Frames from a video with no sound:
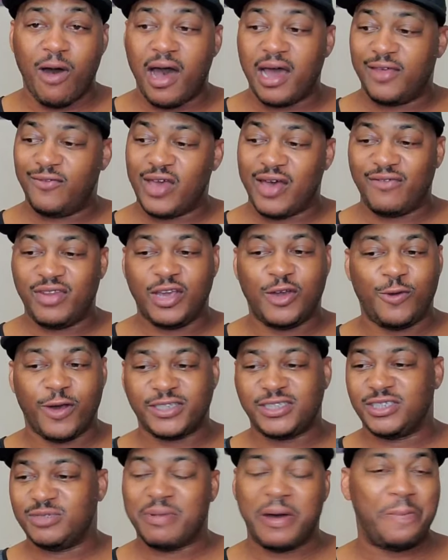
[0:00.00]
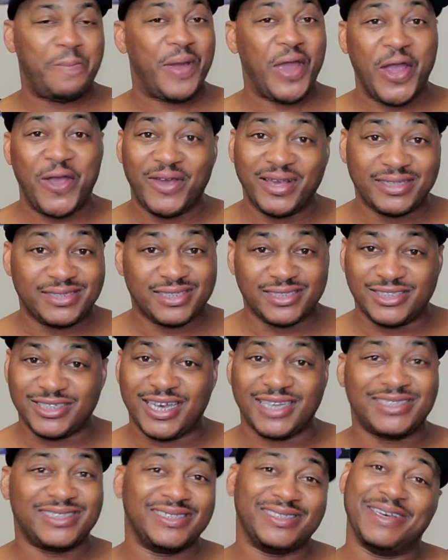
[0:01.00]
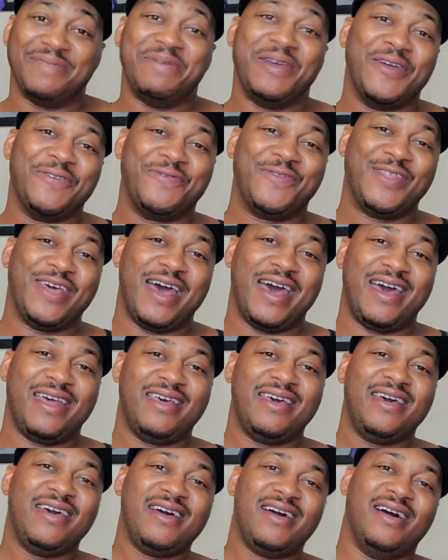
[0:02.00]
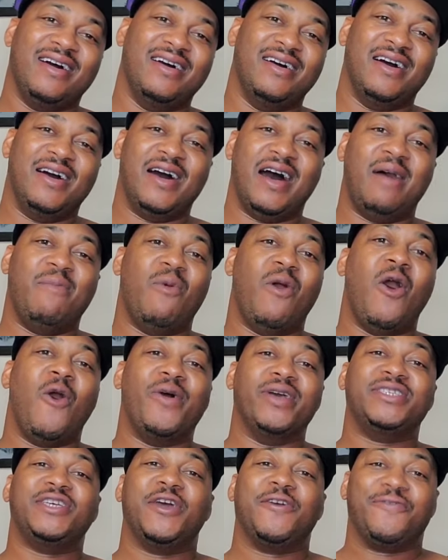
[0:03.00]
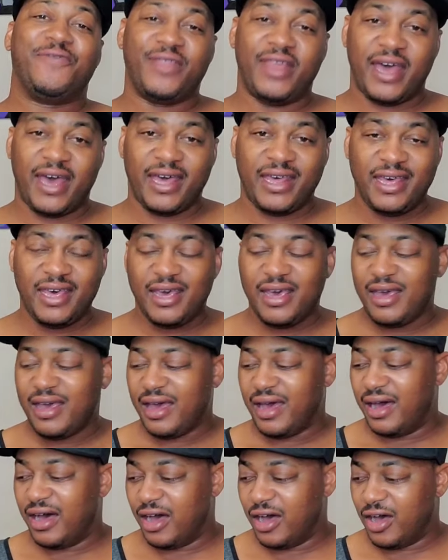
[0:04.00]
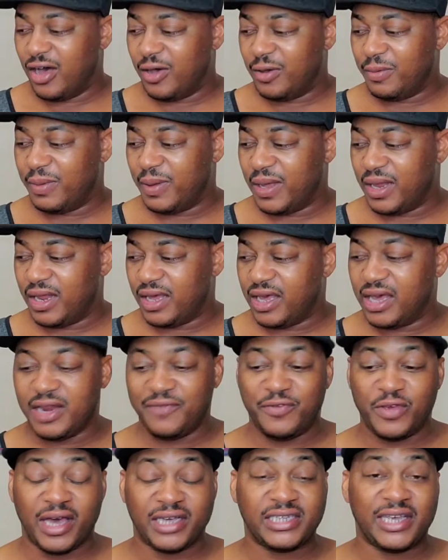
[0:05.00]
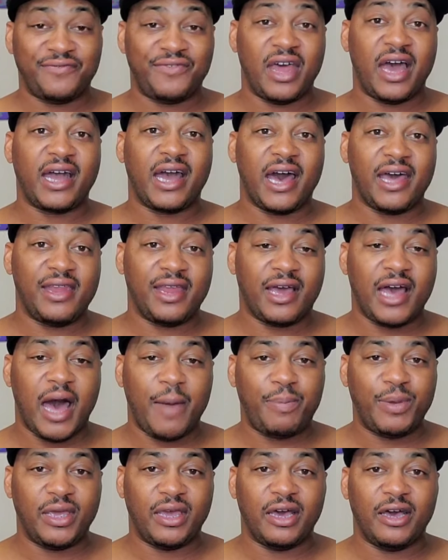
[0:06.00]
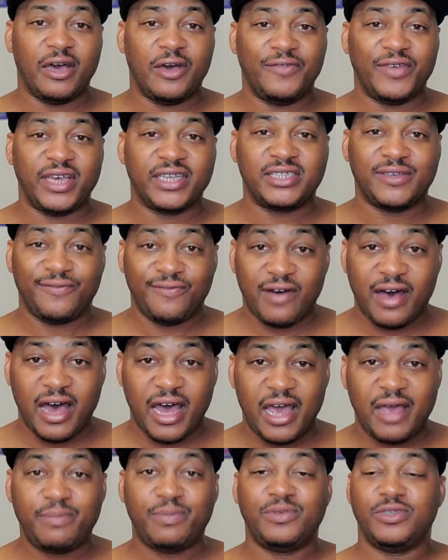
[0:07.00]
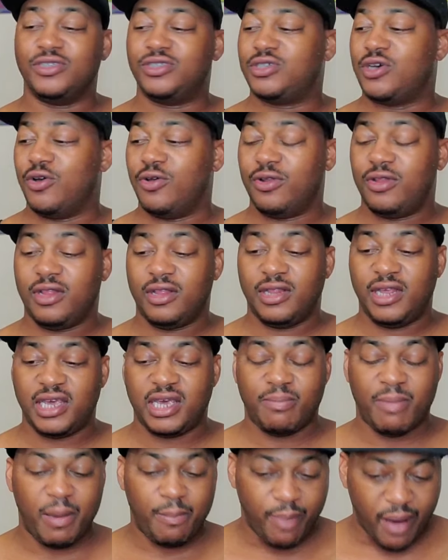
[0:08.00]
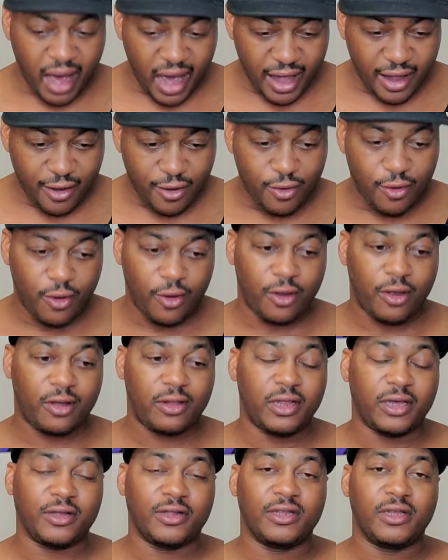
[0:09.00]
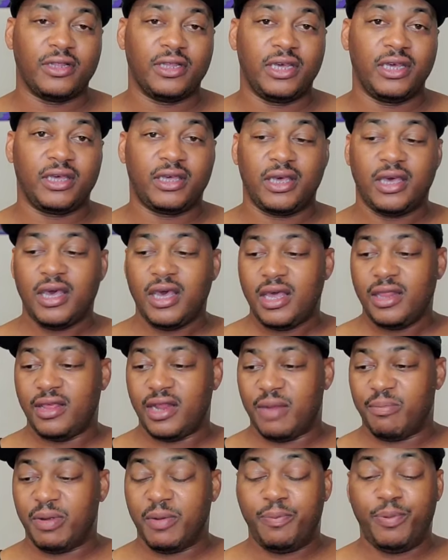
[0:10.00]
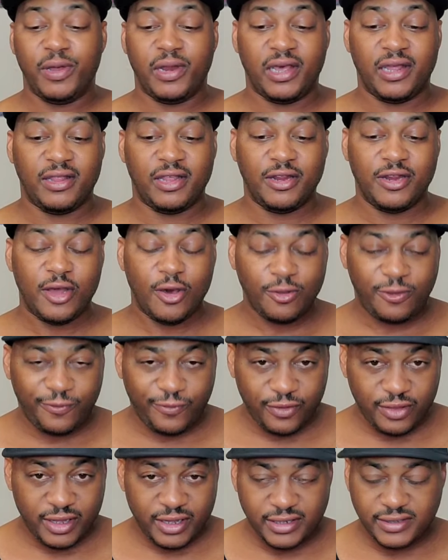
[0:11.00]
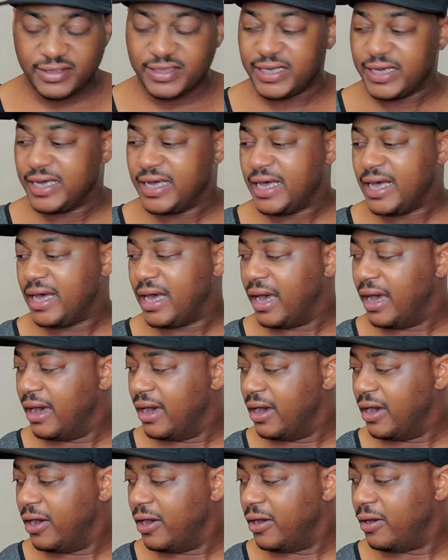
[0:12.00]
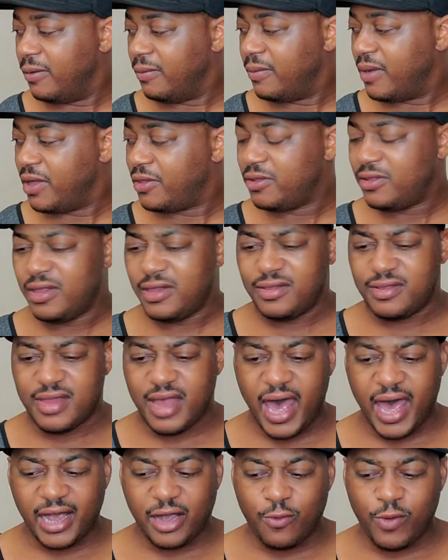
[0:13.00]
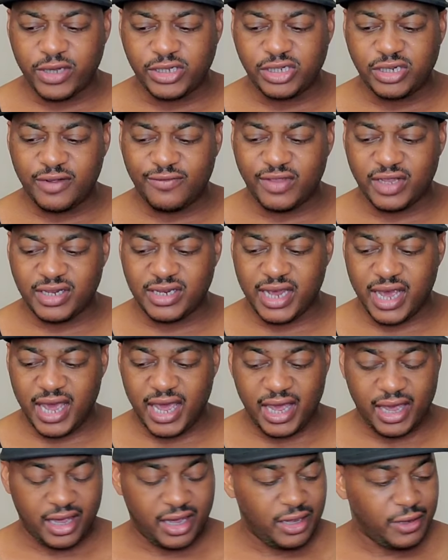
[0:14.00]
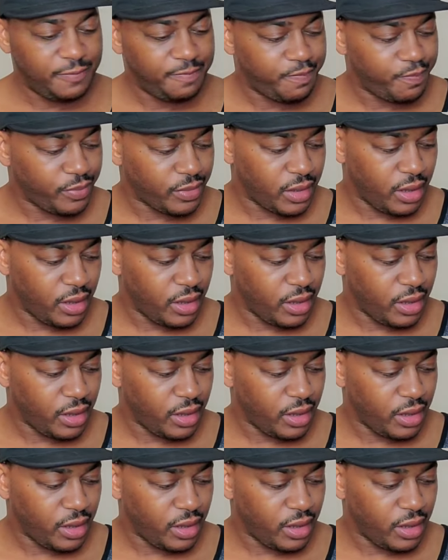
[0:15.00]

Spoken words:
wine. If you have any questions about pairing suggestions, I'm here for that. I'm always here for that. And again, if you guys have not gotten a copy of It's a Vibe, just go to the link in my bio or click on the link that I'm going to put in the notes for this. Other than that, question of the day,